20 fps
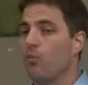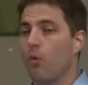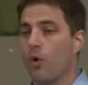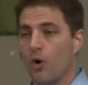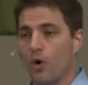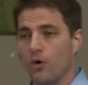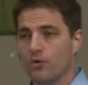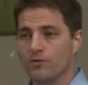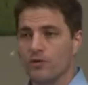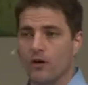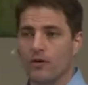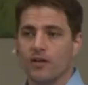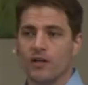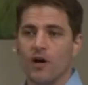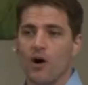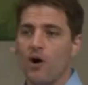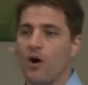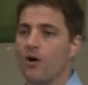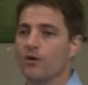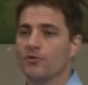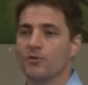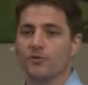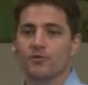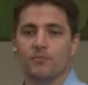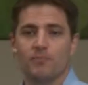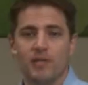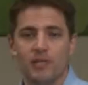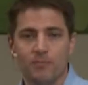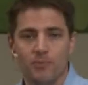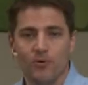world talking to all sorts
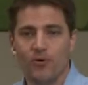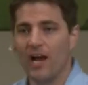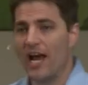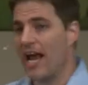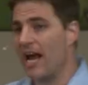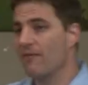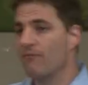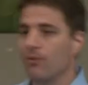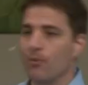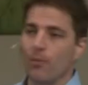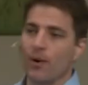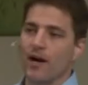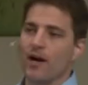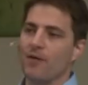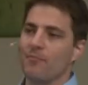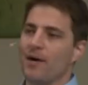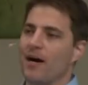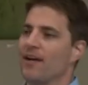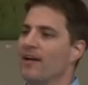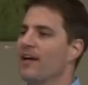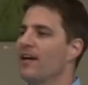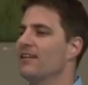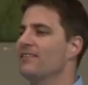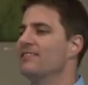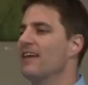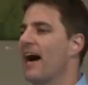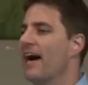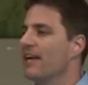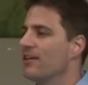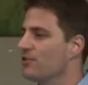of people everywhere about
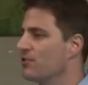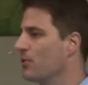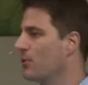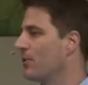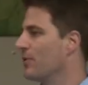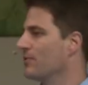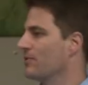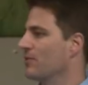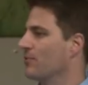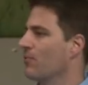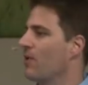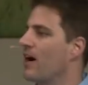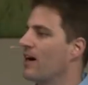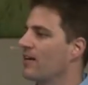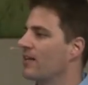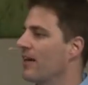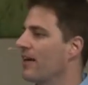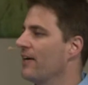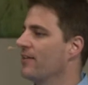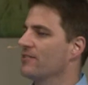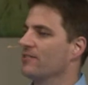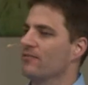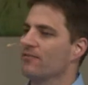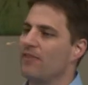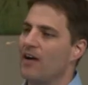dinosaurs and rock layers and